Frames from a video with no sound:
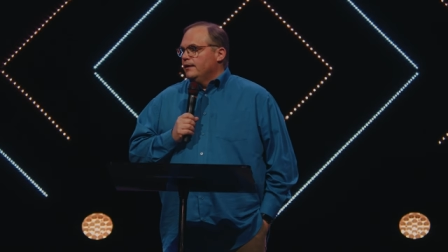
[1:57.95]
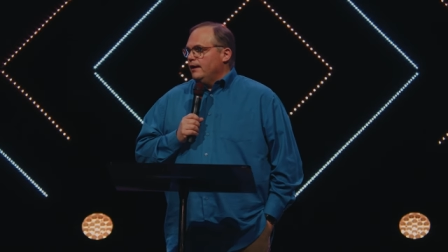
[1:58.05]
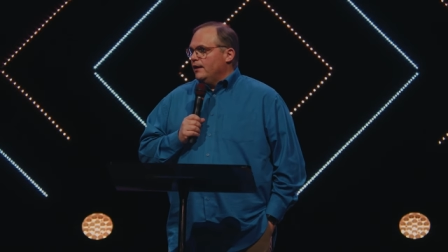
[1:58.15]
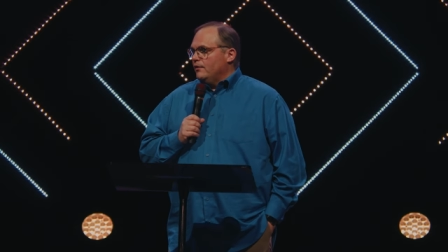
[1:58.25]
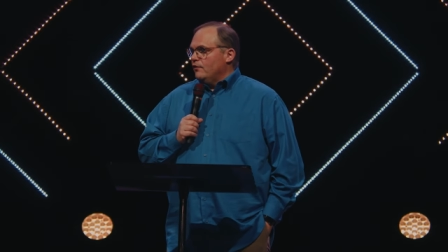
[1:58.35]

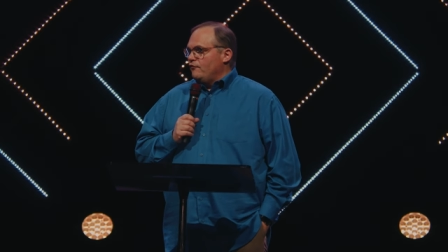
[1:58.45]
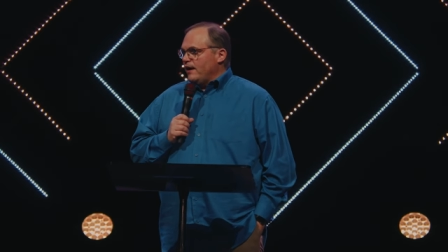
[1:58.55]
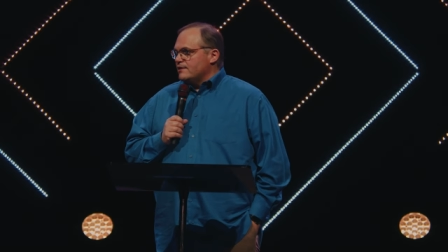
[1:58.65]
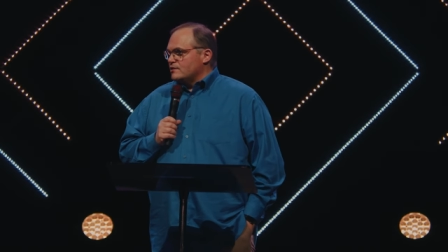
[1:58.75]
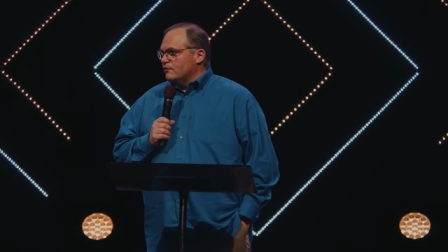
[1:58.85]
in the
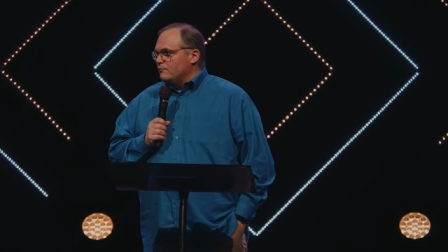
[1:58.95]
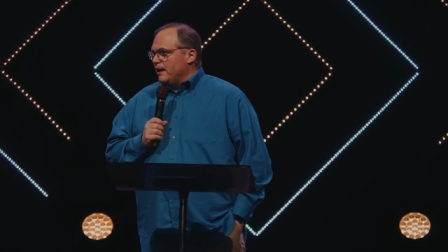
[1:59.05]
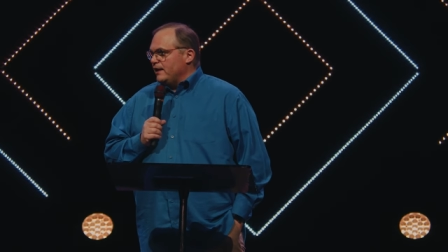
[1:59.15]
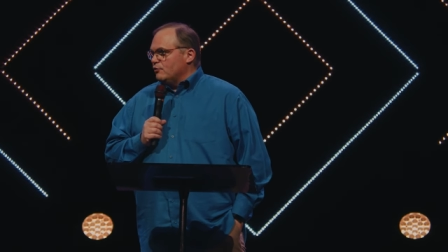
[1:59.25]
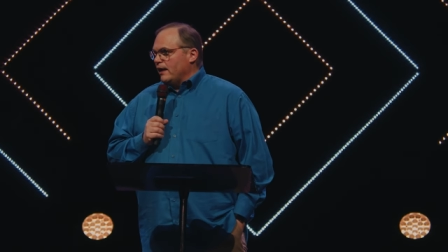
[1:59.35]
face of
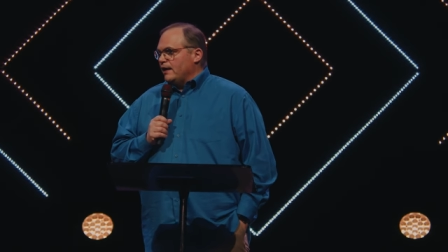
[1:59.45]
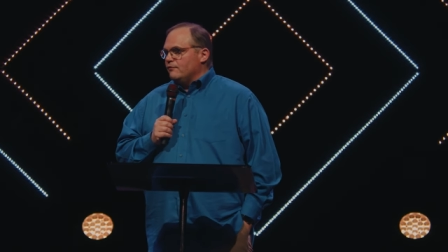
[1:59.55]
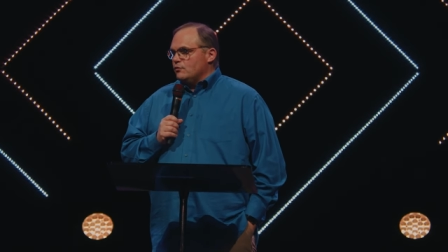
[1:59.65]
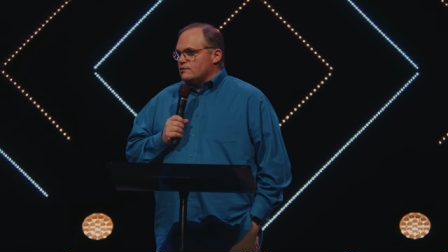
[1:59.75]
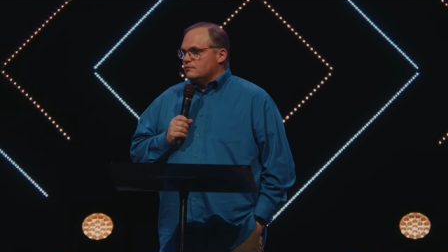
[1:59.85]
many great
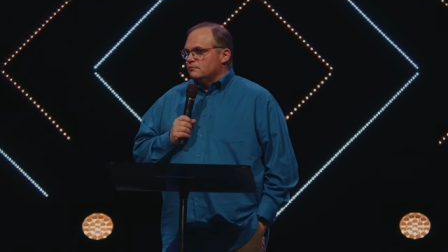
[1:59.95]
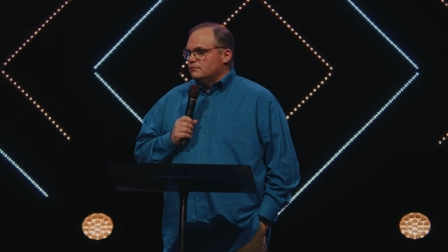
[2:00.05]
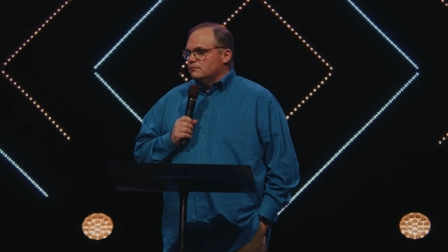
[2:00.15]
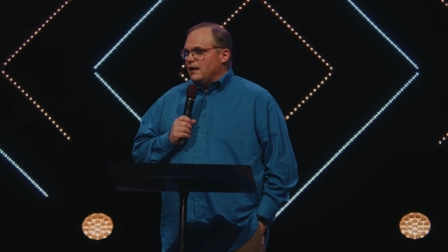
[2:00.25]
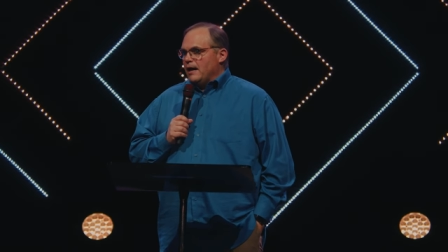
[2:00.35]
evils
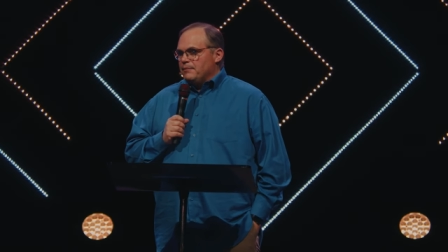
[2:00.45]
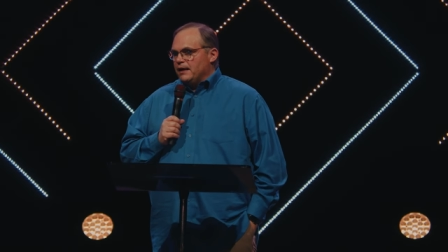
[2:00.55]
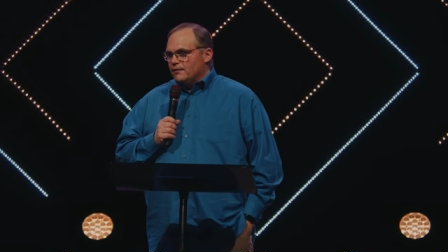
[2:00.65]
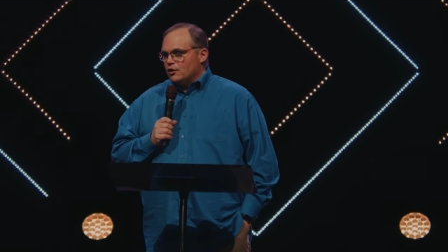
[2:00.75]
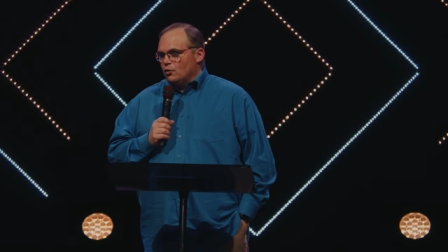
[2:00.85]

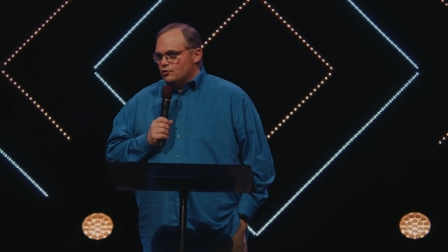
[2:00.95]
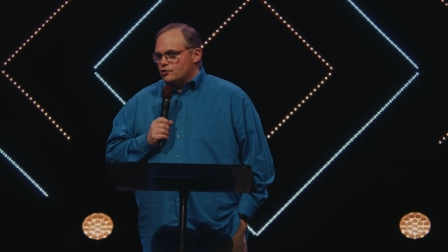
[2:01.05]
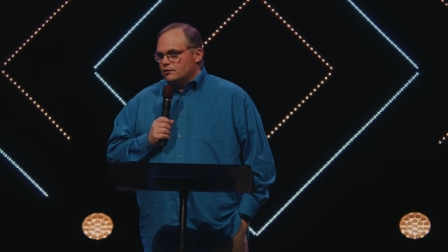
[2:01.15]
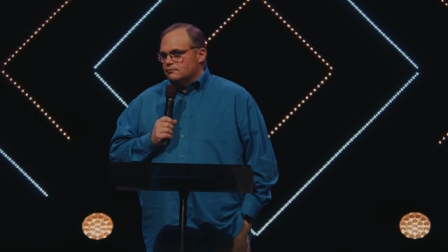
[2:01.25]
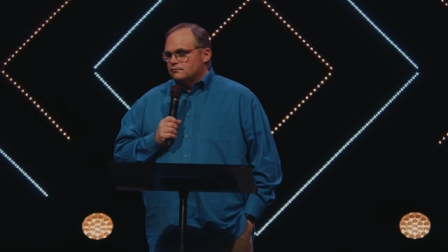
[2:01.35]
happening in the culture